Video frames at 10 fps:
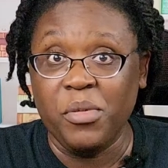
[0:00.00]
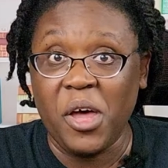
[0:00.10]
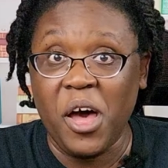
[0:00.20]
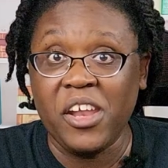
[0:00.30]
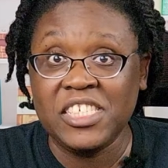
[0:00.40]

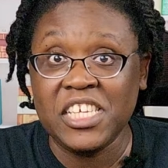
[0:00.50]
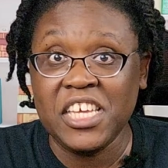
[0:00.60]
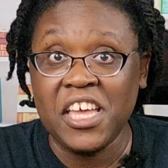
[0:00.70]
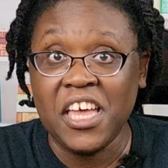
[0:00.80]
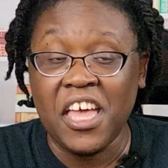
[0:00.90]
But
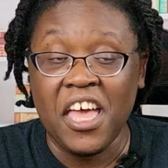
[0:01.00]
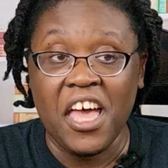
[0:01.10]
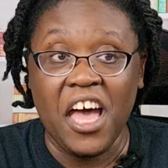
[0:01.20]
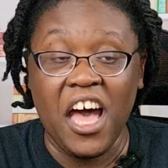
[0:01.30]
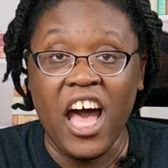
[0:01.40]
honestly,
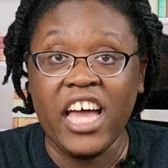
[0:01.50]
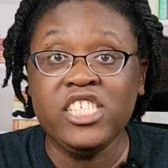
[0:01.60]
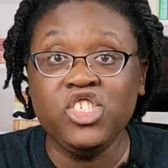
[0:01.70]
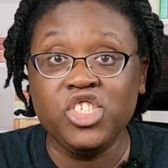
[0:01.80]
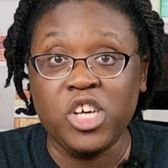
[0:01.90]

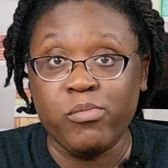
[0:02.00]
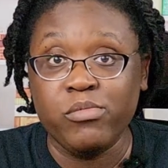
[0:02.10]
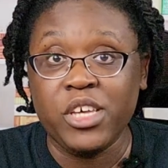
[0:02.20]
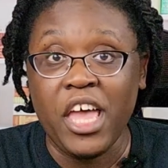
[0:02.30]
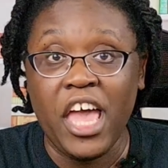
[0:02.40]
I
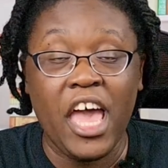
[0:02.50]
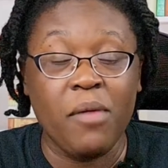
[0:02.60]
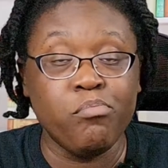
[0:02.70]
jumped